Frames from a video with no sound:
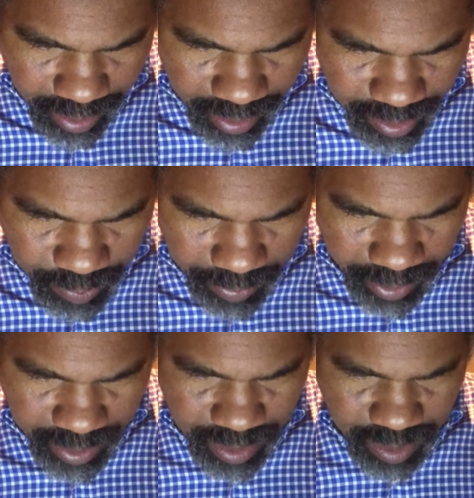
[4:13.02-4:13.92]

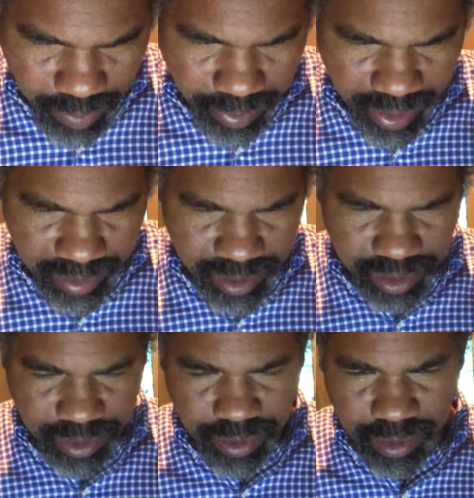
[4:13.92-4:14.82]
experience as a
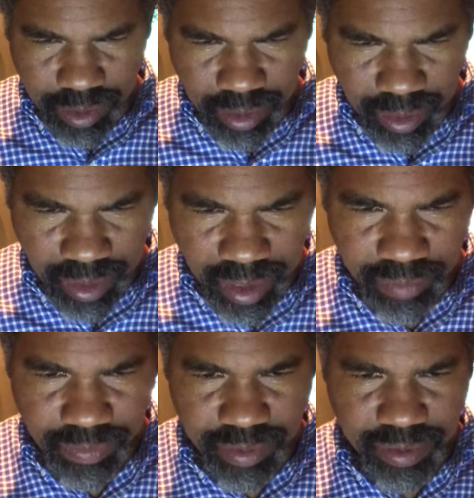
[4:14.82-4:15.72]
practitioner, a lot
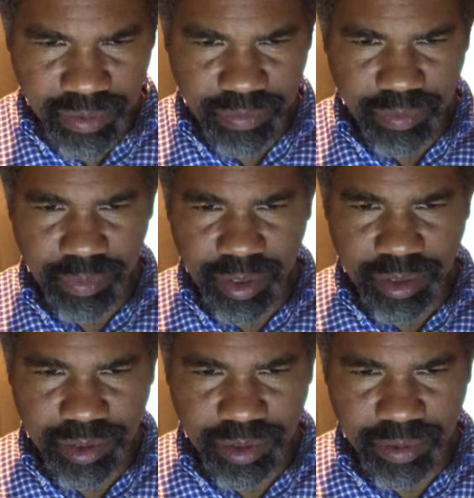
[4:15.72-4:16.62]
of this
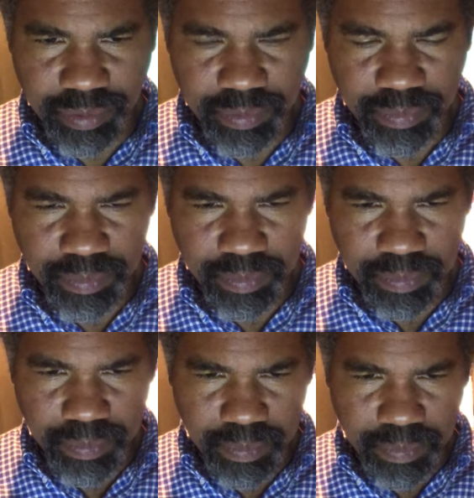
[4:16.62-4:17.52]
information
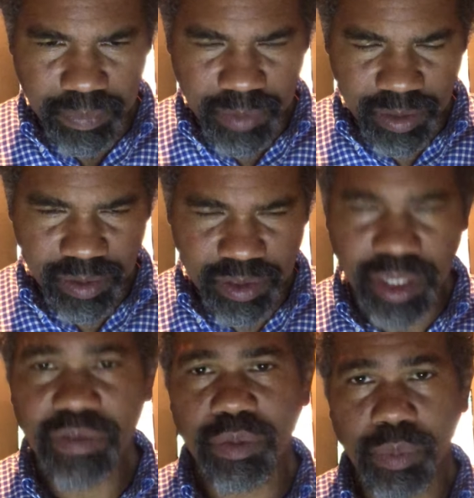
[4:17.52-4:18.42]
is
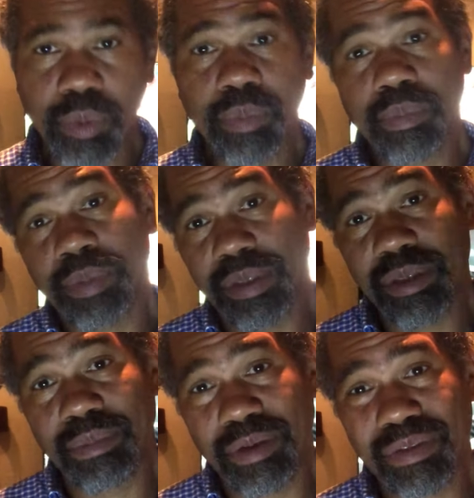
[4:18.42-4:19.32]
achievable, but
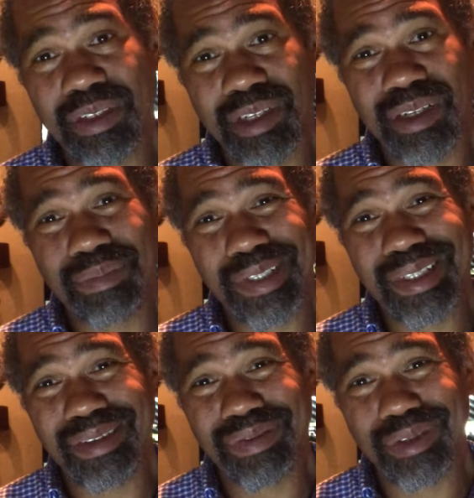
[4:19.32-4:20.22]
some of it's going to be
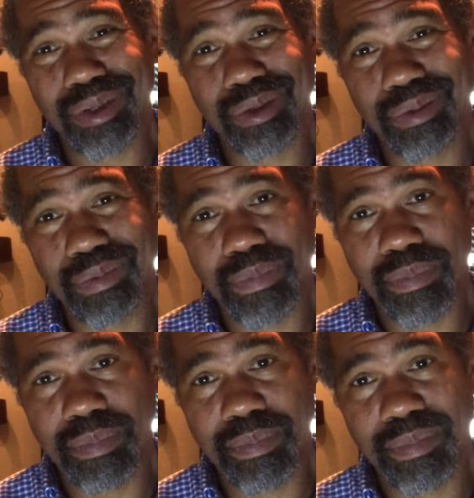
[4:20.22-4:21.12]
difficult,
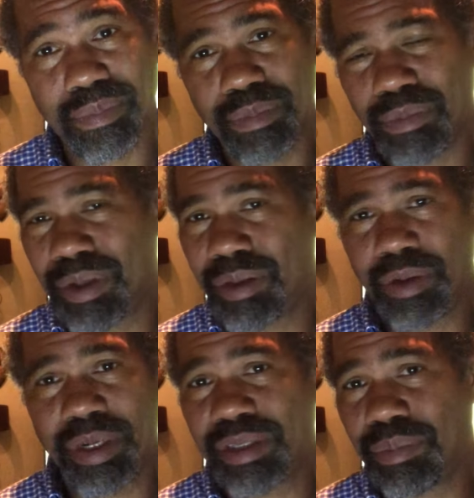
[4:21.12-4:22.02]
whether
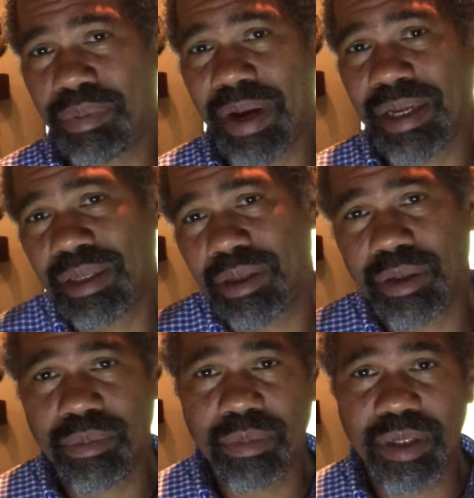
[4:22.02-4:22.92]
it's a
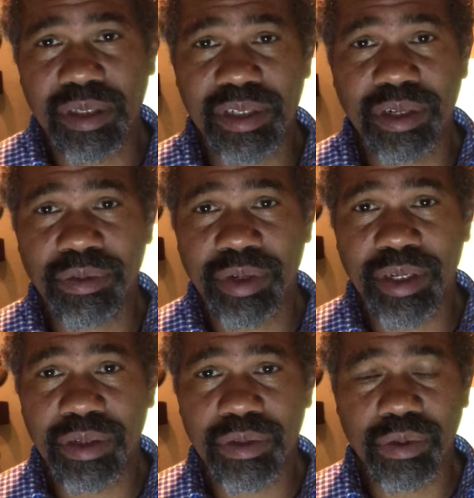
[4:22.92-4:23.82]
practicum, a
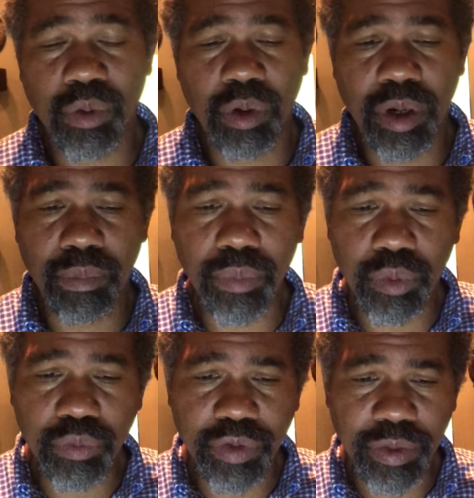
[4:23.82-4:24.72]
series, or a
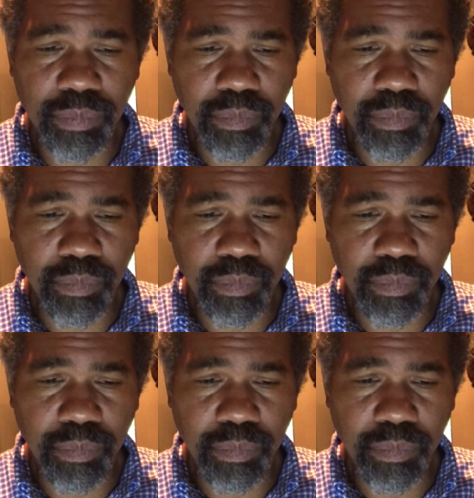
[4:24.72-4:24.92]
movie.